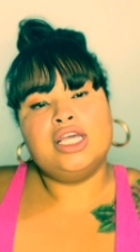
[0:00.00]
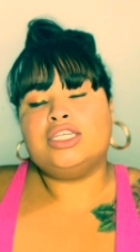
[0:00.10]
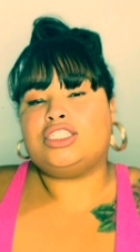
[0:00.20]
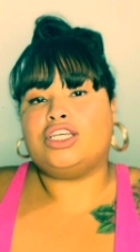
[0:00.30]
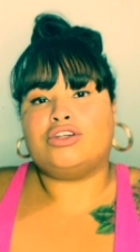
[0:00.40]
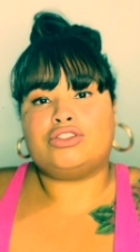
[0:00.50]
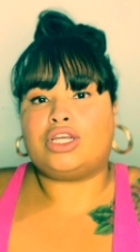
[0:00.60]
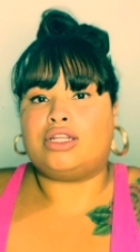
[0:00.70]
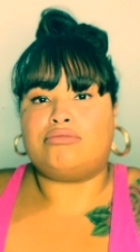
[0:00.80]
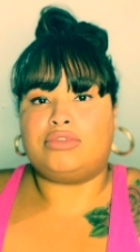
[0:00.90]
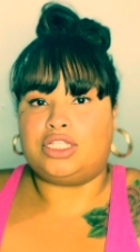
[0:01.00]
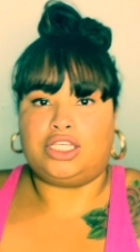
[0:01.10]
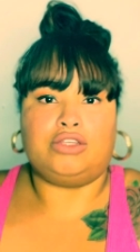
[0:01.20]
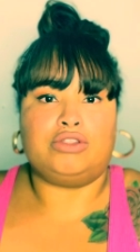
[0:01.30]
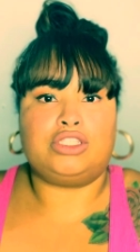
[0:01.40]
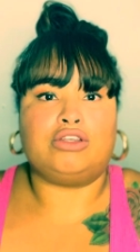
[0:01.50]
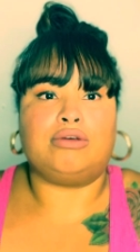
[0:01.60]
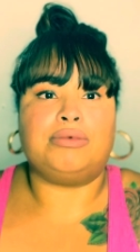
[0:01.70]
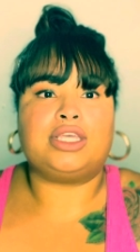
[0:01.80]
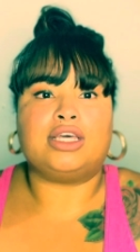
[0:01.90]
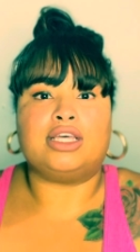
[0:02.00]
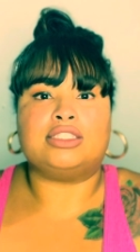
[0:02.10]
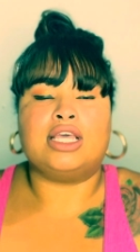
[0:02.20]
she gonna try to bully you too, because